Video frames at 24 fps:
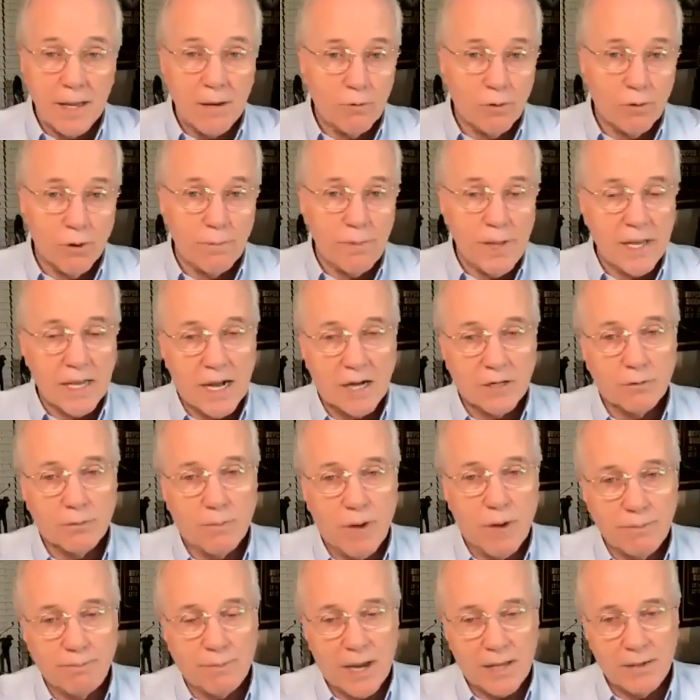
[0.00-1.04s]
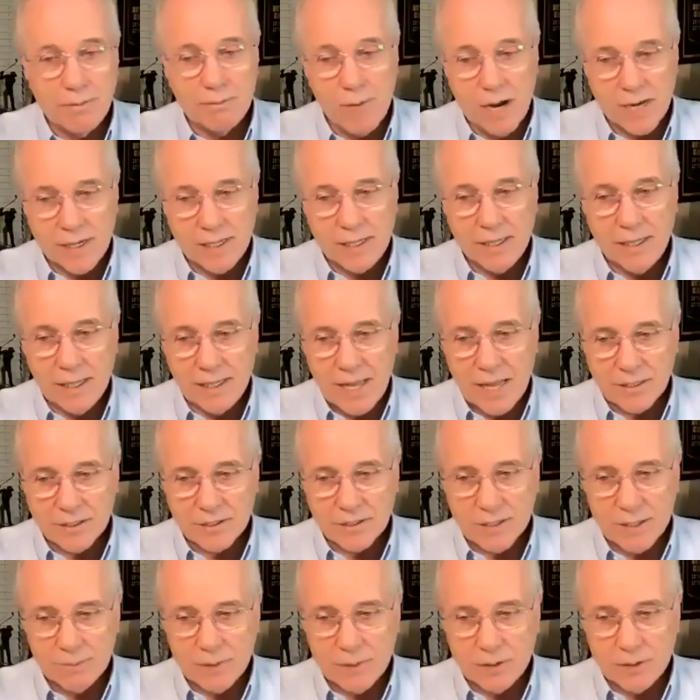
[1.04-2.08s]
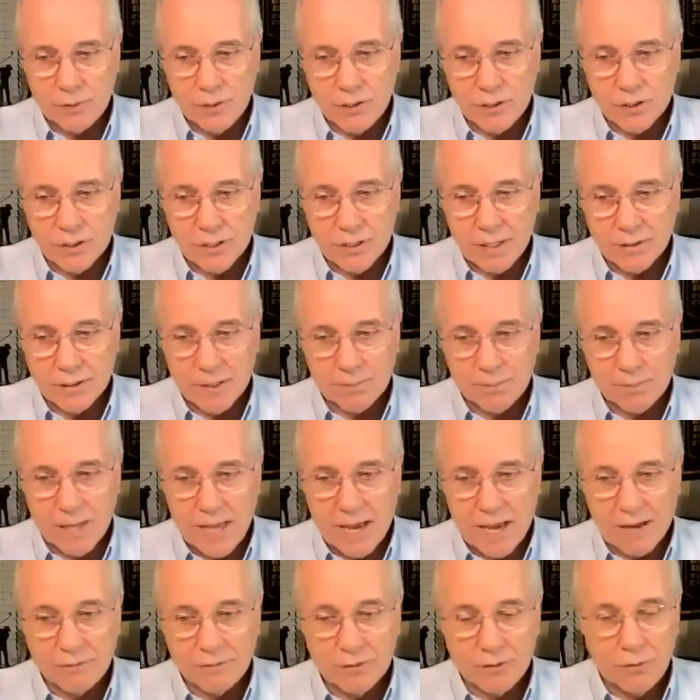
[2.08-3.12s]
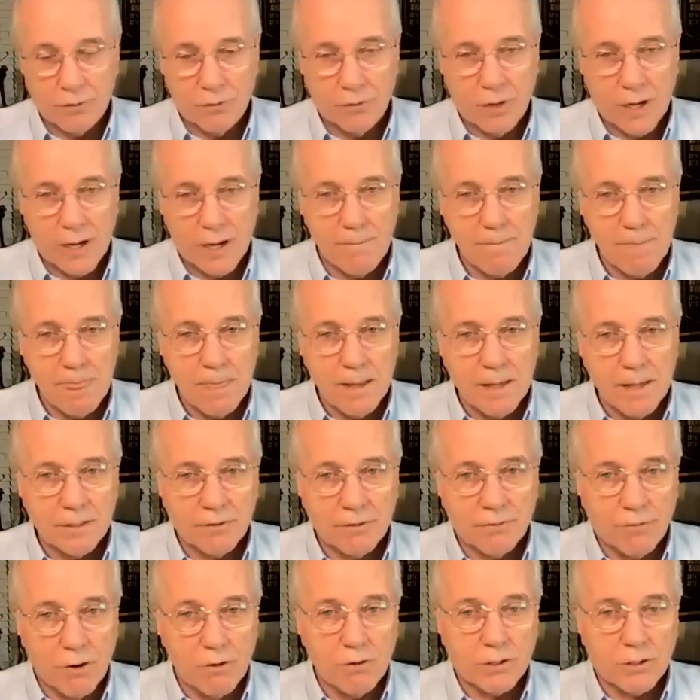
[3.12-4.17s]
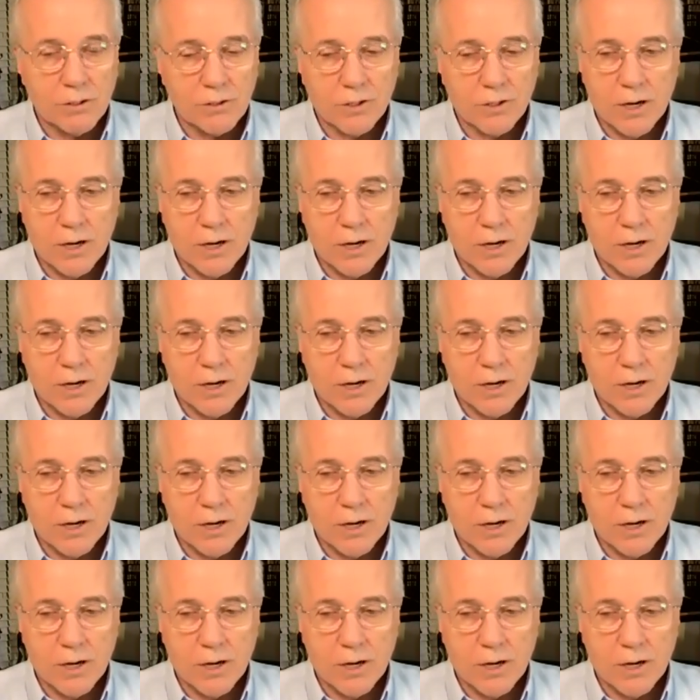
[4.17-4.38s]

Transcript: we're being undermined by the money, and that's something that we just simply have to uh, to focus